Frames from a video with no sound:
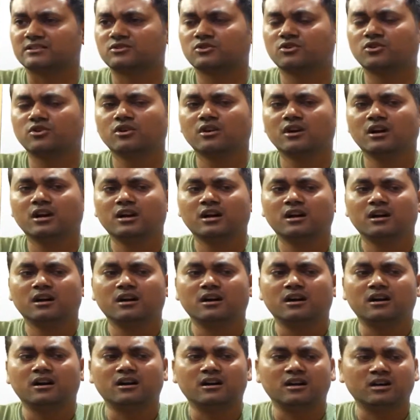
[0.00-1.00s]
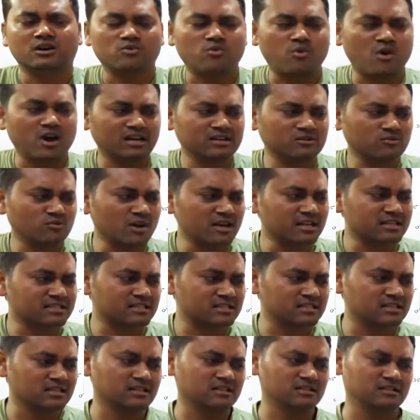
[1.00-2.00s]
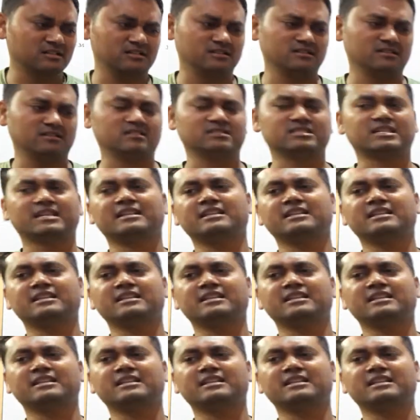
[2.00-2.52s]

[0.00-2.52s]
So what was the